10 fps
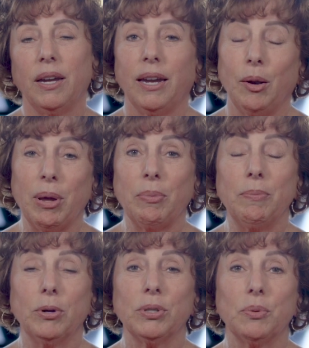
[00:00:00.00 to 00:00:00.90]
and maybe
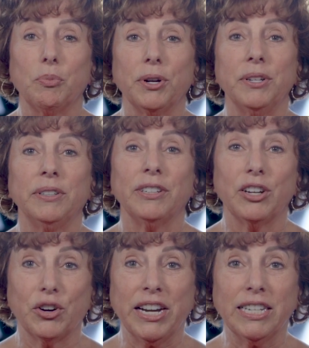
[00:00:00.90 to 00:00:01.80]
most important,
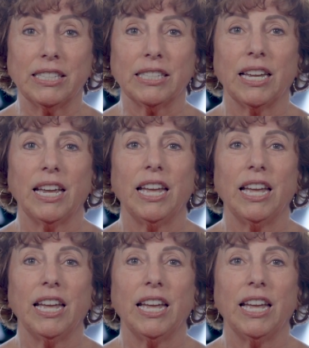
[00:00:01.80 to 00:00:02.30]
grace.